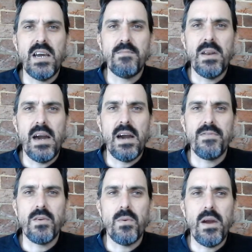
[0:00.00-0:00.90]
Upmann
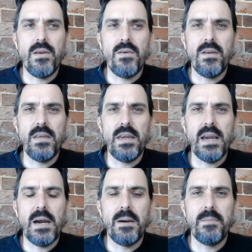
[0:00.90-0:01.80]
Half Corona and the
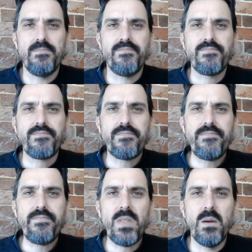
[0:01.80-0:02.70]

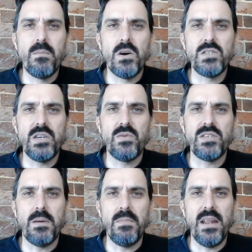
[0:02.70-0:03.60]
Monte
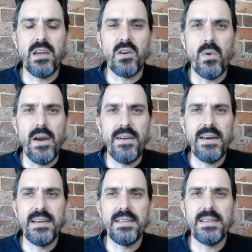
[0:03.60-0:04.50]
Cristo Media
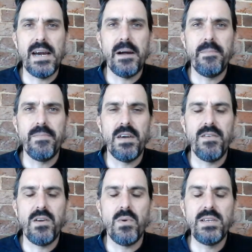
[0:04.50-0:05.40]
Corona, and a
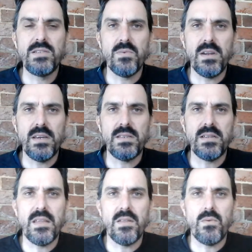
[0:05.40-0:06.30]
very recent release,
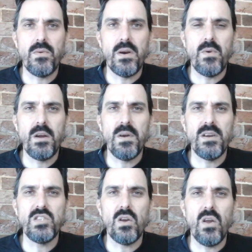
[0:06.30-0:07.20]
the Romeo
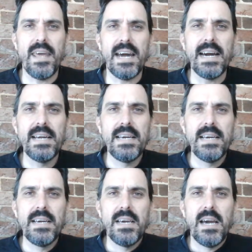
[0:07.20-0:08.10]
and Julieta
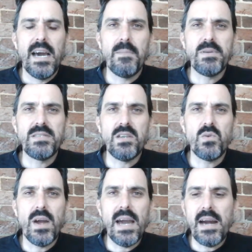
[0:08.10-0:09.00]
Petit
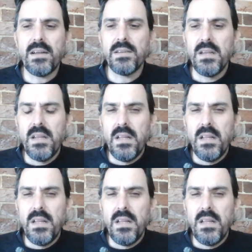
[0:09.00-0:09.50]
Royale,